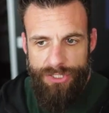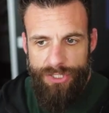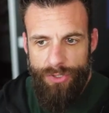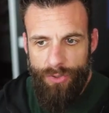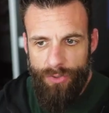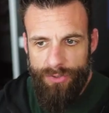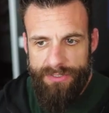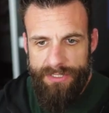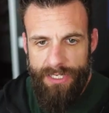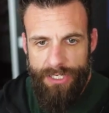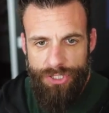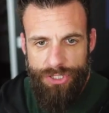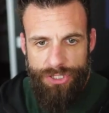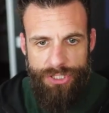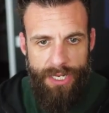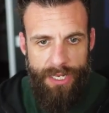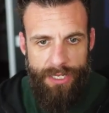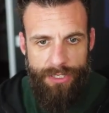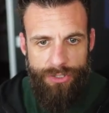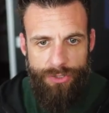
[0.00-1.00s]
you don't say
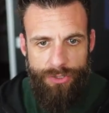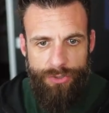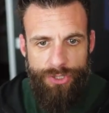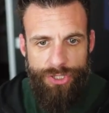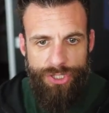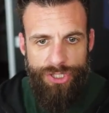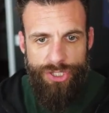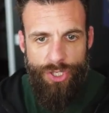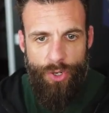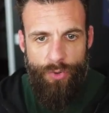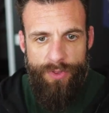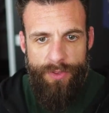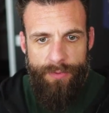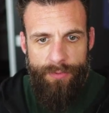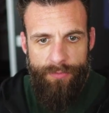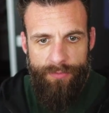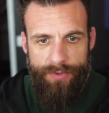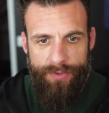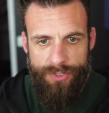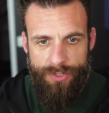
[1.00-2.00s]
shit. You just show them
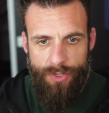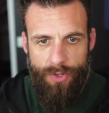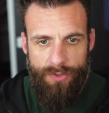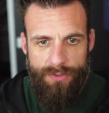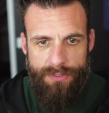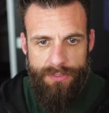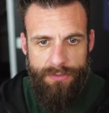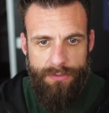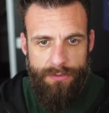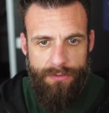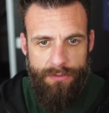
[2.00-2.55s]
the results.